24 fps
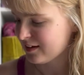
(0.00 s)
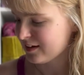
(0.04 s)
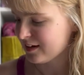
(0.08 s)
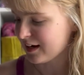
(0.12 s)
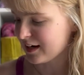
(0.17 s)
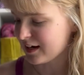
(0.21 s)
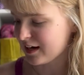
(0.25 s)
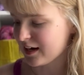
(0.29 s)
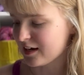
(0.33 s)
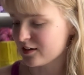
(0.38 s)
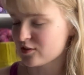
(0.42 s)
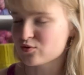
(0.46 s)

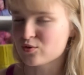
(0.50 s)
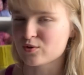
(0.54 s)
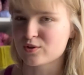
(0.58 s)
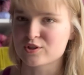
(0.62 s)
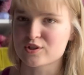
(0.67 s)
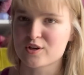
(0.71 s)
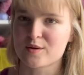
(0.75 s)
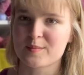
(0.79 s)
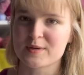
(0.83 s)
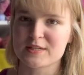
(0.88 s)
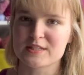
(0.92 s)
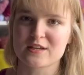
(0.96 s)
I kind of sort of
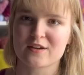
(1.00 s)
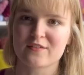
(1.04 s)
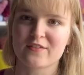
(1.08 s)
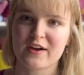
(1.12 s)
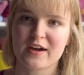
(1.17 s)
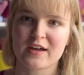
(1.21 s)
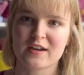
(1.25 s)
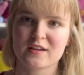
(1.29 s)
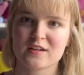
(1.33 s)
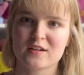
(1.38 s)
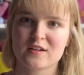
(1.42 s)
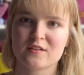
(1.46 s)
taught myself
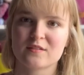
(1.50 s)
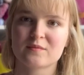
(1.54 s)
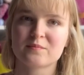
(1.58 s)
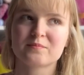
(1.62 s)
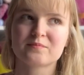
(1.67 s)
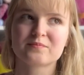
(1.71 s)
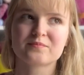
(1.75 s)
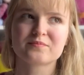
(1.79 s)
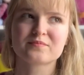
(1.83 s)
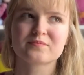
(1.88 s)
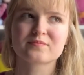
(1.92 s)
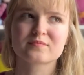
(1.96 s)
how
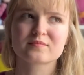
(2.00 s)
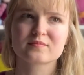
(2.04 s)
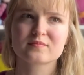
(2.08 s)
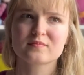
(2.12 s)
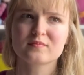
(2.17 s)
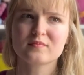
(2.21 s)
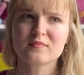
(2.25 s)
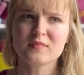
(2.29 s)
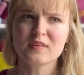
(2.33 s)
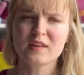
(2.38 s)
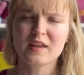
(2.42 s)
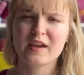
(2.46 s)

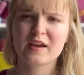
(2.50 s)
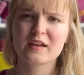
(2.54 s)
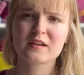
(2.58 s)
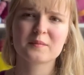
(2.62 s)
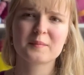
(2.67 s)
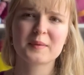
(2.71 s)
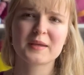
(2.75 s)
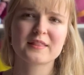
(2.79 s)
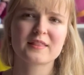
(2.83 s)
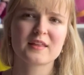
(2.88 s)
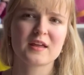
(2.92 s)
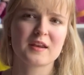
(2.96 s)
to
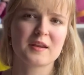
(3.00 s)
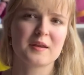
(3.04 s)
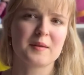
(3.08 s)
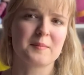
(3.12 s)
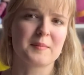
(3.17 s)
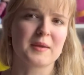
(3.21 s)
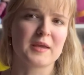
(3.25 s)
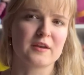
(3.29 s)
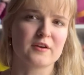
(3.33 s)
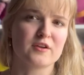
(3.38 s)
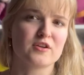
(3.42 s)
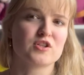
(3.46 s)
make that a
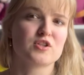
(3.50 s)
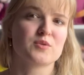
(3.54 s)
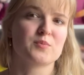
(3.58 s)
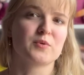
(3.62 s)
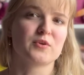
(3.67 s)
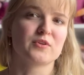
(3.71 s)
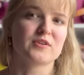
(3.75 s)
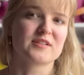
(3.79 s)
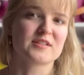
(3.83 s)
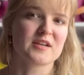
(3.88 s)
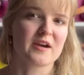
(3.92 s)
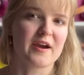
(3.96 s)

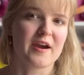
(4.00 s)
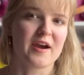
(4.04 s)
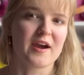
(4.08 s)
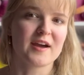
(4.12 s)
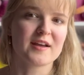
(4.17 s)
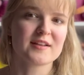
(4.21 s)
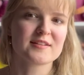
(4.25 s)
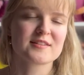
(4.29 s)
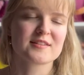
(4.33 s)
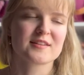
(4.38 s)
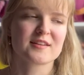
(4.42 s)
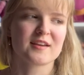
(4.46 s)
manageable
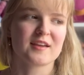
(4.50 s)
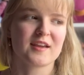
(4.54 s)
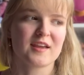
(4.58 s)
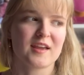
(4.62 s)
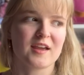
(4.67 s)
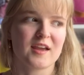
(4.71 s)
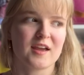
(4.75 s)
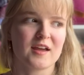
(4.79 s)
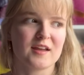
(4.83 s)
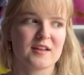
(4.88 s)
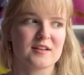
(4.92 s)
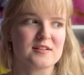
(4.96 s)
task,
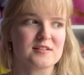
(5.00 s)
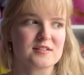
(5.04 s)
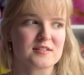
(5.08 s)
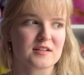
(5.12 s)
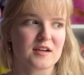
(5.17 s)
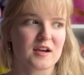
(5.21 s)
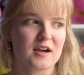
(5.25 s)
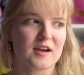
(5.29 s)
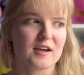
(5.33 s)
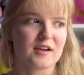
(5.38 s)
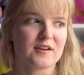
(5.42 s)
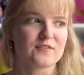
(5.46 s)
and
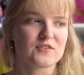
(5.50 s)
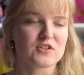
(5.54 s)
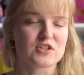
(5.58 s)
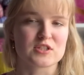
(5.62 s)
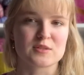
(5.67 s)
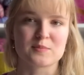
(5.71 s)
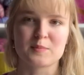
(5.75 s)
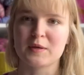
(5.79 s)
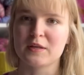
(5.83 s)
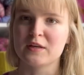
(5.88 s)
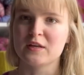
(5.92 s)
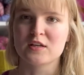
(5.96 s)
I've
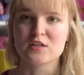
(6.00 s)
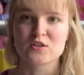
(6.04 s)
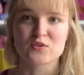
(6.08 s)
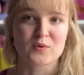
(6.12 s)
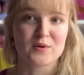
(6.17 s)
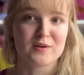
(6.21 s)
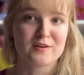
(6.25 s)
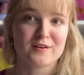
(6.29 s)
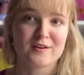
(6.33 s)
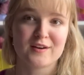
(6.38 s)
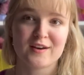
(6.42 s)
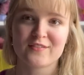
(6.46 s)
just been
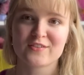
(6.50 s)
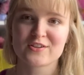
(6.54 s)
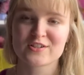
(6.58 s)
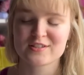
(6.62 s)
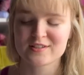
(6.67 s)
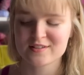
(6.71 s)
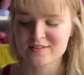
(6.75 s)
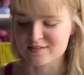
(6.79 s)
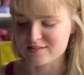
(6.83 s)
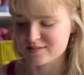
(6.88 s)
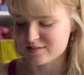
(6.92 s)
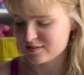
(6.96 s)
enjoying it ever
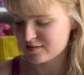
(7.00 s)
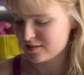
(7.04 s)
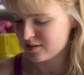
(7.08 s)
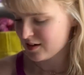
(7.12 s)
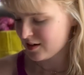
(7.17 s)
since.